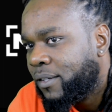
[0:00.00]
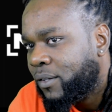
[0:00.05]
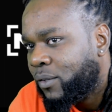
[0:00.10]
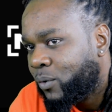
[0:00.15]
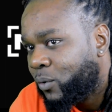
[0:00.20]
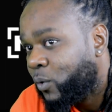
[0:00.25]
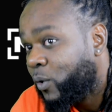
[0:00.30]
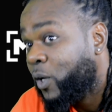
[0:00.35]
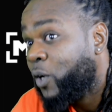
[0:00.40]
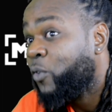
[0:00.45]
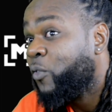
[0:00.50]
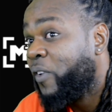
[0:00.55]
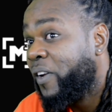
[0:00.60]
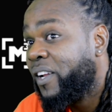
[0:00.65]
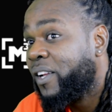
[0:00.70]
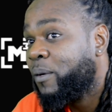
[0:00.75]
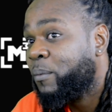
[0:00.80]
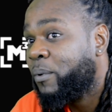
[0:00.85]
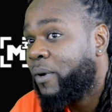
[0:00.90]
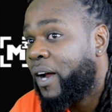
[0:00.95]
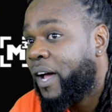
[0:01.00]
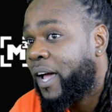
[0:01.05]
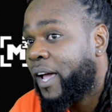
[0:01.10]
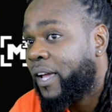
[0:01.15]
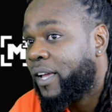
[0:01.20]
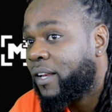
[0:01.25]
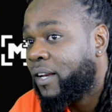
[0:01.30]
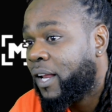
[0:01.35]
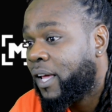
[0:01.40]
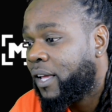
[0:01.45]
Only real
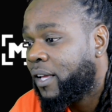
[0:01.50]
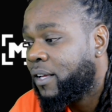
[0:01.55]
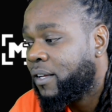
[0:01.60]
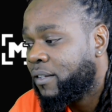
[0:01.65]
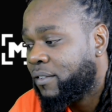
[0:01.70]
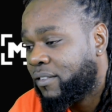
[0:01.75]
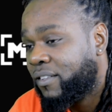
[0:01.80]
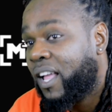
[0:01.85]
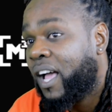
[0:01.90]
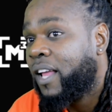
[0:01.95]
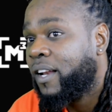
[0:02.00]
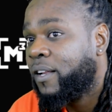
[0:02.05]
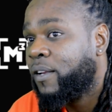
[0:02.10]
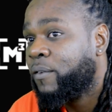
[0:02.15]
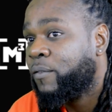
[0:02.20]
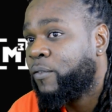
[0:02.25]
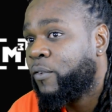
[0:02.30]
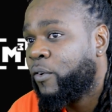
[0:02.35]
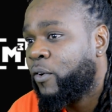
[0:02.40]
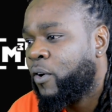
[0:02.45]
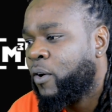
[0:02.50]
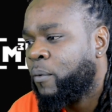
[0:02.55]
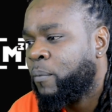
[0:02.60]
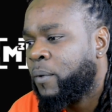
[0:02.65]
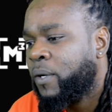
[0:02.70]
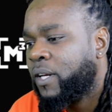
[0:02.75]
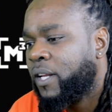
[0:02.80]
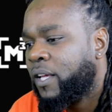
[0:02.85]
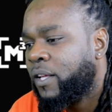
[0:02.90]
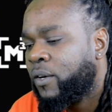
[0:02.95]
pride, like standing firm,
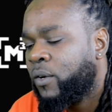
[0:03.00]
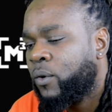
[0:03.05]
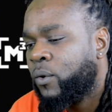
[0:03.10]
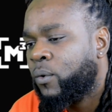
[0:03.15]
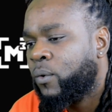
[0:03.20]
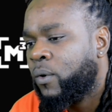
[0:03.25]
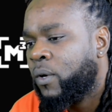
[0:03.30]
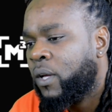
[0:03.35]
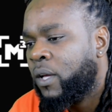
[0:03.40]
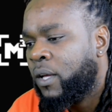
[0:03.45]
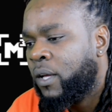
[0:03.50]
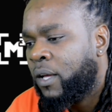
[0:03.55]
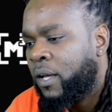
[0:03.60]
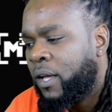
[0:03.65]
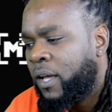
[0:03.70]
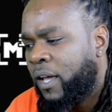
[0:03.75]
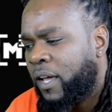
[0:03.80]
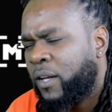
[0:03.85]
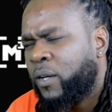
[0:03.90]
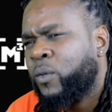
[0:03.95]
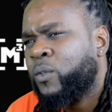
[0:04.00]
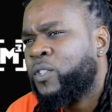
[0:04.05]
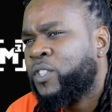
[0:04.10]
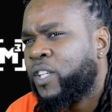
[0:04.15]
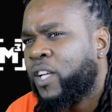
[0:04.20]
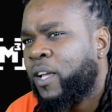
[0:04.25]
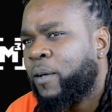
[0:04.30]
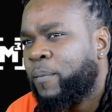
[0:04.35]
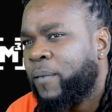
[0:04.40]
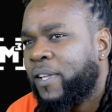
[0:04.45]
but no
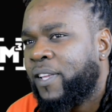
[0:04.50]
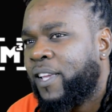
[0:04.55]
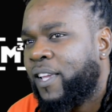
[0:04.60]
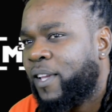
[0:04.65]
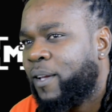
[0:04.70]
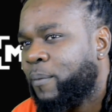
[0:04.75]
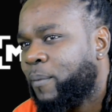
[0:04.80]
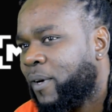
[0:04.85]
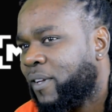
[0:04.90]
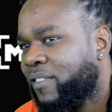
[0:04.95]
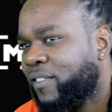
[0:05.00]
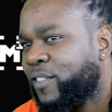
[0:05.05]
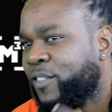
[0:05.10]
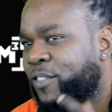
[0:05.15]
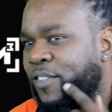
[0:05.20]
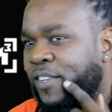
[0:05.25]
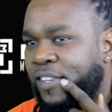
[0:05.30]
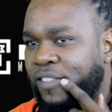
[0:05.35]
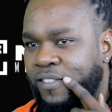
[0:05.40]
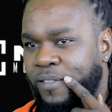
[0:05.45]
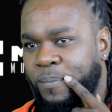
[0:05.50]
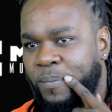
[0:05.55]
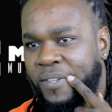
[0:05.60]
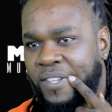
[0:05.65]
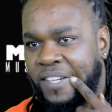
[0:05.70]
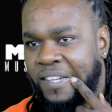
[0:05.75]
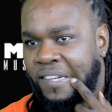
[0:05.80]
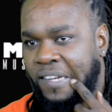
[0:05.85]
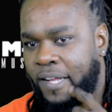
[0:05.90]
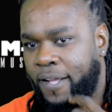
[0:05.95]
shame in game as the streets
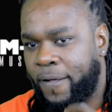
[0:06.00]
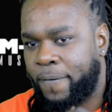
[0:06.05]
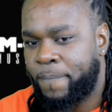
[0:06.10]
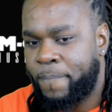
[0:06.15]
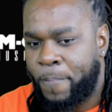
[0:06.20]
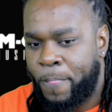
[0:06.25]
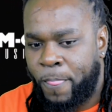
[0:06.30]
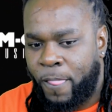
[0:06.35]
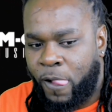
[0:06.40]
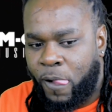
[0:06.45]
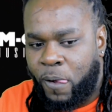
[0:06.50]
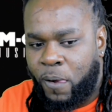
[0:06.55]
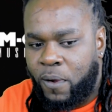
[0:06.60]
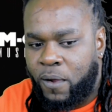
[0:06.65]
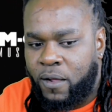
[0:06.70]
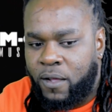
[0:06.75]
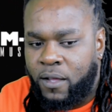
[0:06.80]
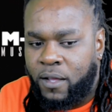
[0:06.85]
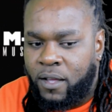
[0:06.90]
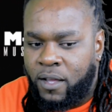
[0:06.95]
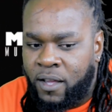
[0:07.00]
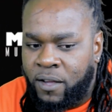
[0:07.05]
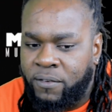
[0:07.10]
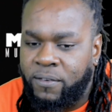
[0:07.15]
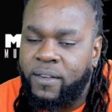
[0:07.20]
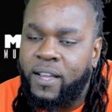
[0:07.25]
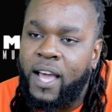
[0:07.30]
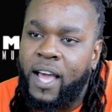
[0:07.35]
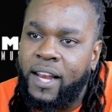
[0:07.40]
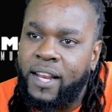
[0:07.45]
put it. Like if
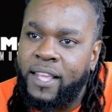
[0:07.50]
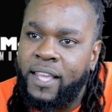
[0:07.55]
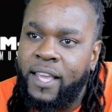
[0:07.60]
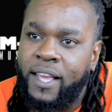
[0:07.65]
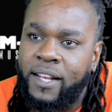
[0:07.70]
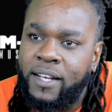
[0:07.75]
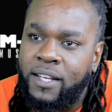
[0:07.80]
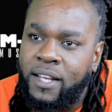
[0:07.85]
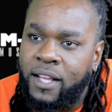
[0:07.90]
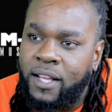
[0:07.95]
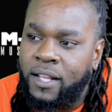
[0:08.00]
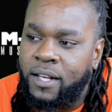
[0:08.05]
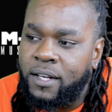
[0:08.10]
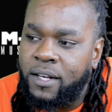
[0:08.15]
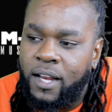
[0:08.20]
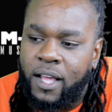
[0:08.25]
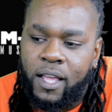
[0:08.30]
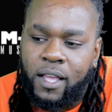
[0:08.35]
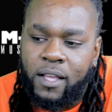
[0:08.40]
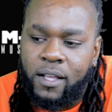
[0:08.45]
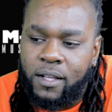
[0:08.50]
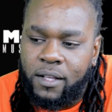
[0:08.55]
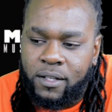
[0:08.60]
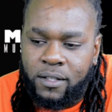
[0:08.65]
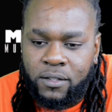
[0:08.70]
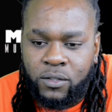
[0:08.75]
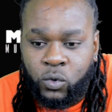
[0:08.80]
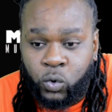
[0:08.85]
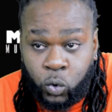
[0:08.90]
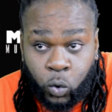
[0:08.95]
it gotta get done, like
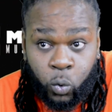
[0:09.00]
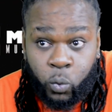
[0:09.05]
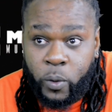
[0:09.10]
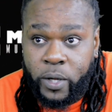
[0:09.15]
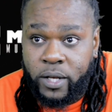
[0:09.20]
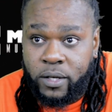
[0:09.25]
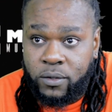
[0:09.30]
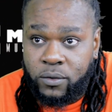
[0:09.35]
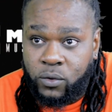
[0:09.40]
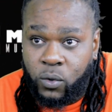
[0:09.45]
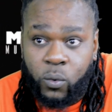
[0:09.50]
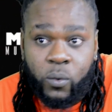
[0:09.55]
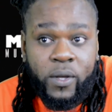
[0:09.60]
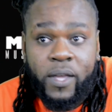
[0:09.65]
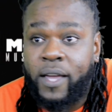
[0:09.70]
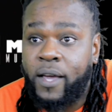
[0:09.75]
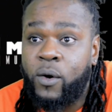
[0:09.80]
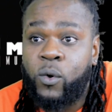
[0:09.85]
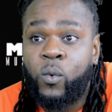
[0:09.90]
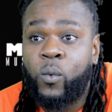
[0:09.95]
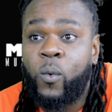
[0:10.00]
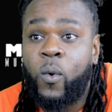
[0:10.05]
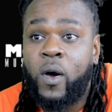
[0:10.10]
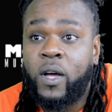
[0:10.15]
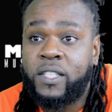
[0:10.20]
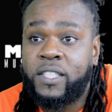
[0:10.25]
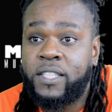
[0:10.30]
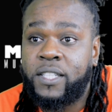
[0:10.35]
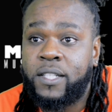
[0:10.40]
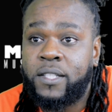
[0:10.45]
do it. Don't care who
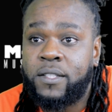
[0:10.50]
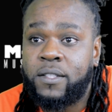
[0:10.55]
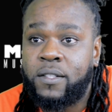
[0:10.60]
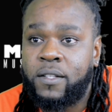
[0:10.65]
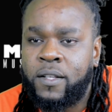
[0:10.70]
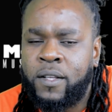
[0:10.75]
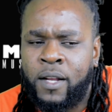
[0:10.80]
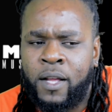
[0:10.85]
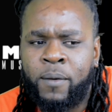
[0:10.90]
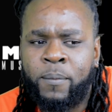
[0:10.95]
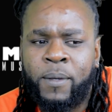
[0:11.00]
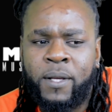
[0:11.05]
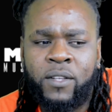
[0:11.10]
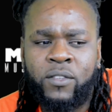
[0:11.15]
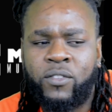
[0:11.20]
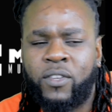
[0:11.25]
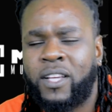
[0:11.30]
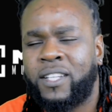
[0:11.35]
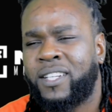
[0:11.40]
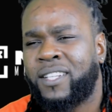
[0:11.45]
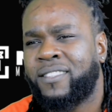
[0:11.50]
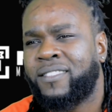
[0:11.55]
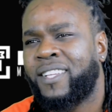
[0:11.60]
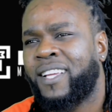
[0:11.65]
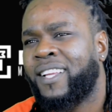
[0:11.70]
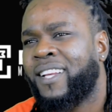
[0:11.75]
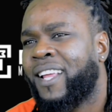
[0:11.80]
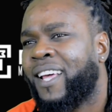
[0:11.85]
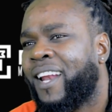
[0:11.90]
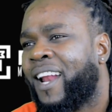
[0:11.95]
watching. You know what I mean? So I just
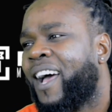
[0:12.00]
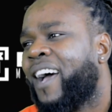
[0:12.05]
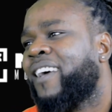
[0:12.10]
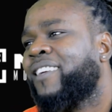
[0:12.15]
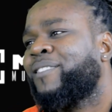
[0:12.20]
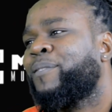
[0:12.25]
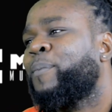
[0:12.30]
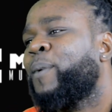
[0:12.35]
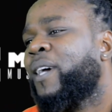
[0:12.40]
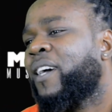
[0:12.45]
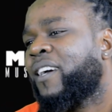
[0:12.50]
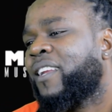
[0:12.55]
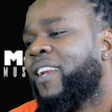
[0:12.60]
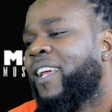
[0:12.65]
take that aspect.